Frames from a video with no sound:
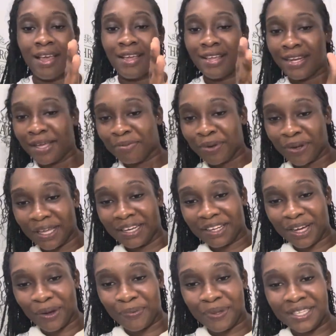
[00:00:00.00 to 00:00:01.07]
Let me know in the
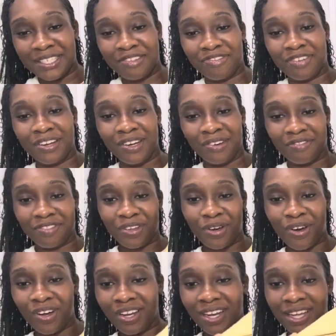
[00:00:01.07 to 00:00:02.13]
comments if you love the
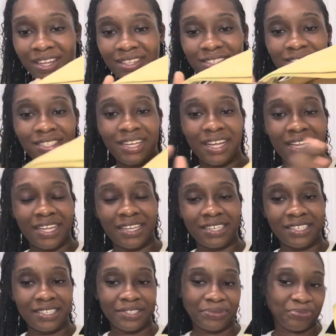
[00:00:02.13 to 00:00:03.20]
color
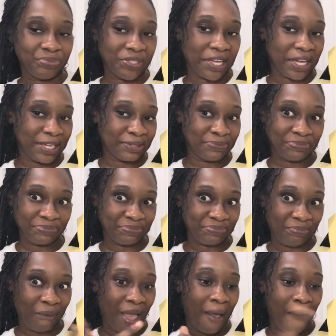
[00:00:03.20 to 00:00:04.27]
and yeah.
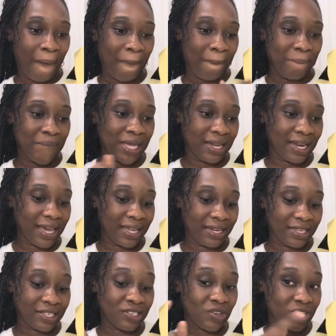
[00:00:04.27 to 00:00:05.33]
Me like
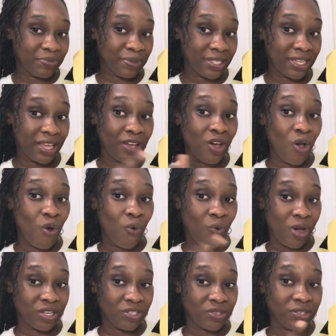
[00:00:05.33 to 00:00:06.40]
this. So as I say,
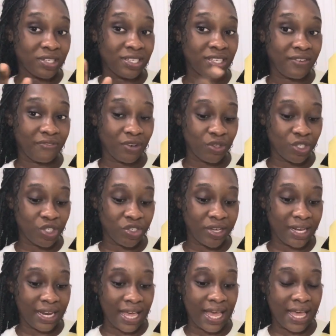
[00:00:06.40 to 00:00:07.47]

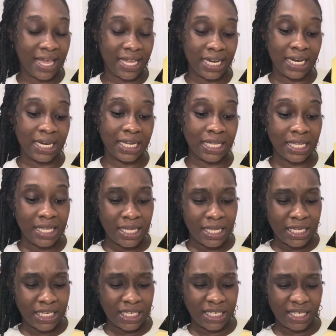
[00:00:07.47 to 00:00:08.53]

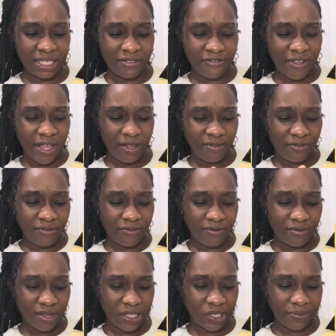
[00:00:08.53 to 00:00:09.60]
$1,765.
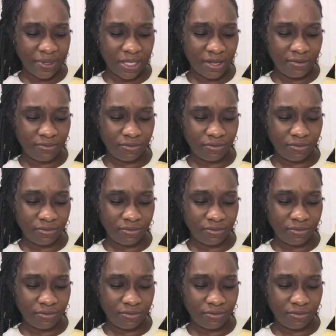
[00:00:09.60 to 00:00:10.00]
That's what I say.